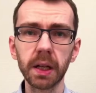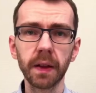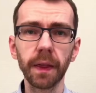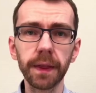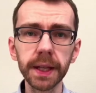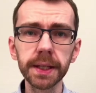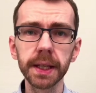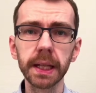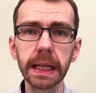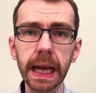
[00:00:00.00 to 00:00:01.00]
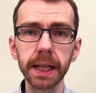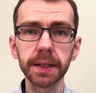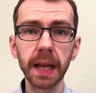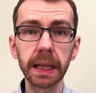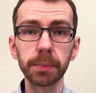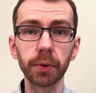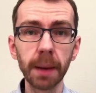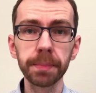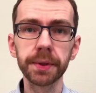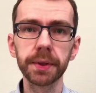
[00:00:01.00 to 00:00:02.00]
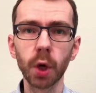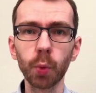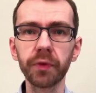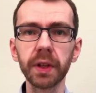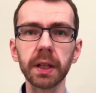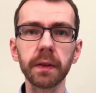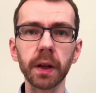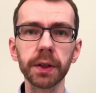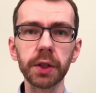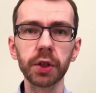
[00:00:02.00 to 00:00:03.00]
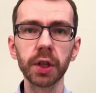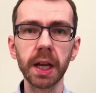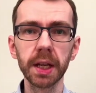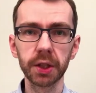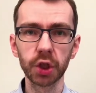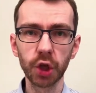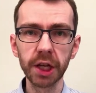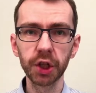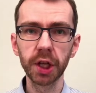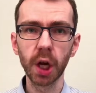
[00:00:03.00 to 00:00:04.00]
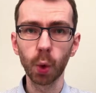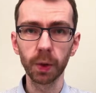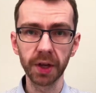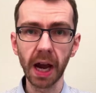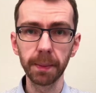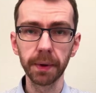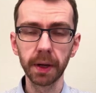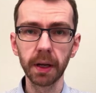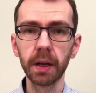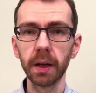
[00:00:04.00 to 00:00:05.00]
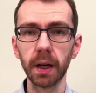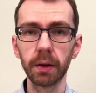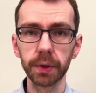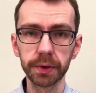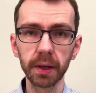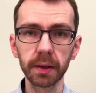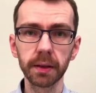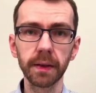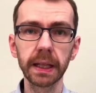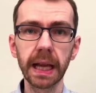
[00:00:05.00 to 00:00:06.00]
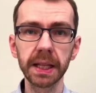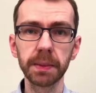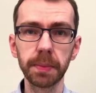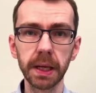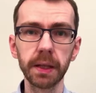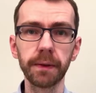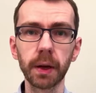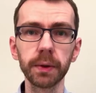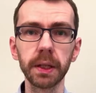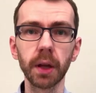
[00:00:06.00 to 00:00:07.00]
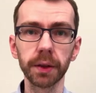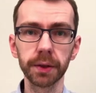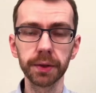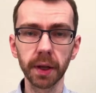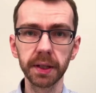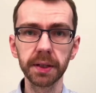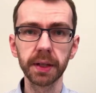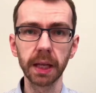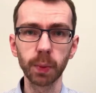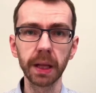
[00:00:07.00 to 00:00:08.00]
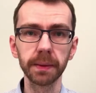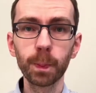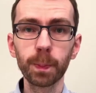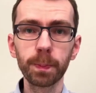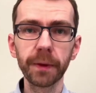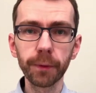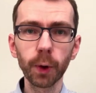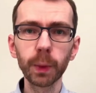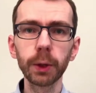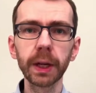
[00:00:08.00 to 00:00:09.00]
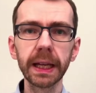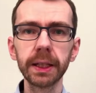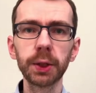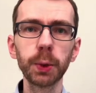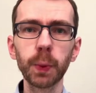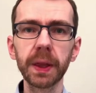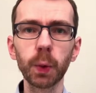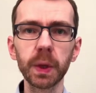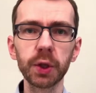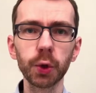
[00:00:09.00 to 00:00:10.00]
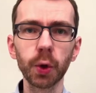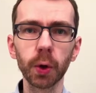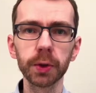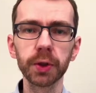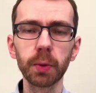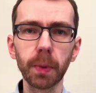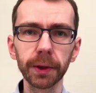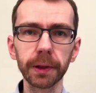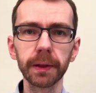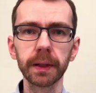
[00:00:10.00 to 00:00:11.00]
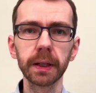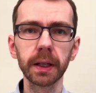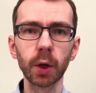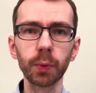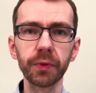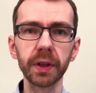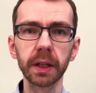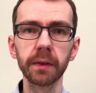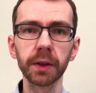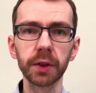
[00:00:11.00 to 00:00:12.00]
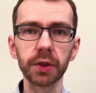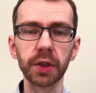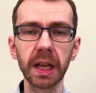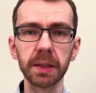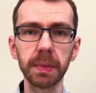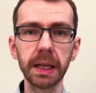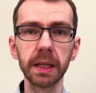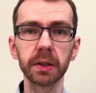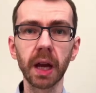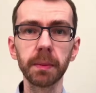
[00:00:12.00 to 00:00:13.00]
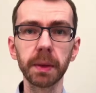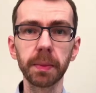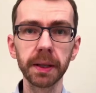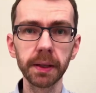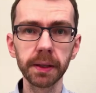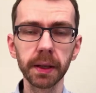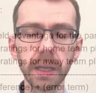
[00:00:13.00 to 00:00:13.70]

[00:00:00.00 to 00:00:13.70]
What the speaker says: This indicates that perhaps the home field advantage is changing over time, a result that has been found in other studies as well. Before we look into whether we should also model the home field advantage as being time dependent,